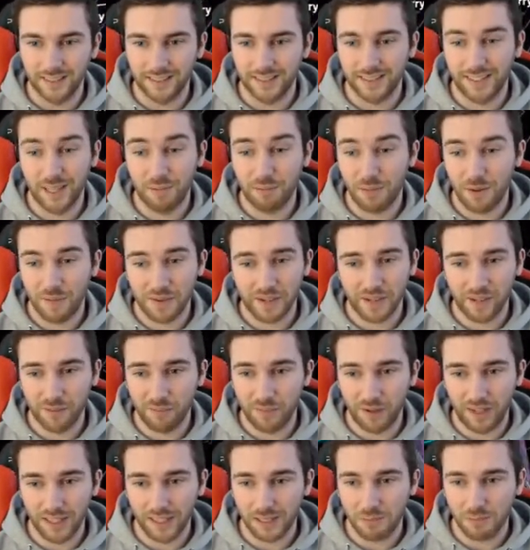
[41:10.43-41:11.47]
said my
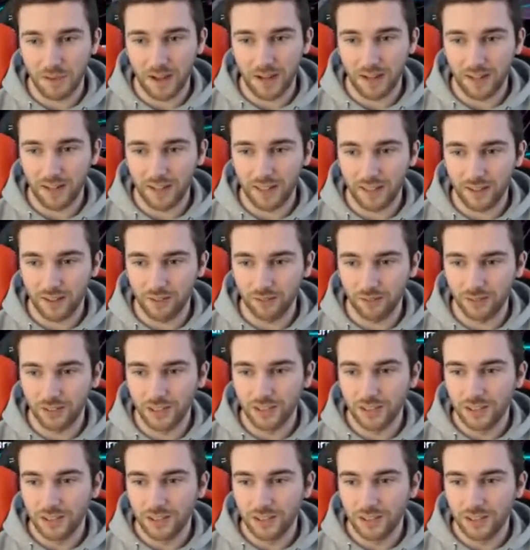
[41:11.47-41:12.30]
goodbyes, man. I don't.